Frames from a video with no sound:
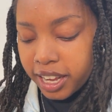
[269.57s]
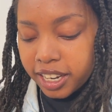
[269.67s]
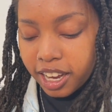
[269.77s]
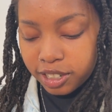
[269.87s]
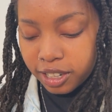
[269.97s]

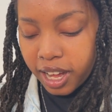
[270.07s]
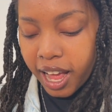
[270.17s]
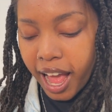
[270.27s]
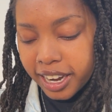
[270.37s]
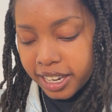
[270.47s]
Nettle
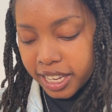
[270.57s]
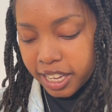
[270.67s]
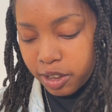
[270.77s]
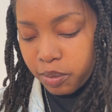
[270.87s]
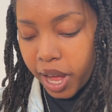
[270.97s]
and
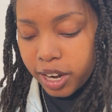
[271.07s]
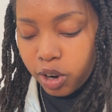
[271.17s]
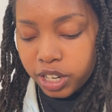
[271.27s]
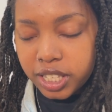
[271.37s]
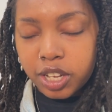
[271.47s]
neem and
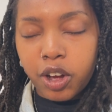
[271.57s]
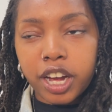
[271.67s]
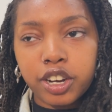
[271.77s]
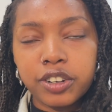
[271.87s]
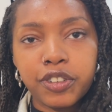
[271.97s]
horsetail are
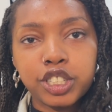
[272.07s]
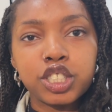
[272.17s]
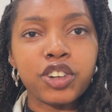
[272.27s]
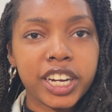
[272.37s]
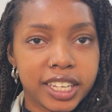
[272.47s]
good for
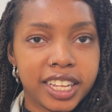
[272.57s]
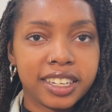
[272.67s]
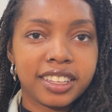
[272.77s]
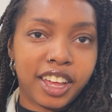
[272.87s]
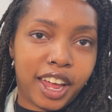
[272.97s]
straightening
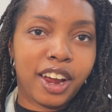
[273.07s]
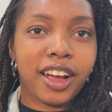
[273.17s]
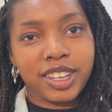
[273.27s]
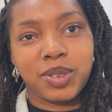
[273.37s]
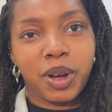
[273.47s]
the hair
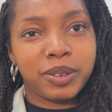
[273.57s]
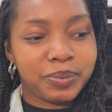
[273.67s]
as well.